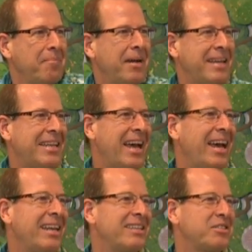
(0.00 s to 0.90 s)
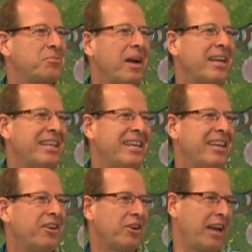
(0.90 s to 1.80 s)
My dad is right
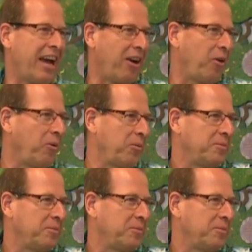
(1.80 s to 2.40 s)
here now.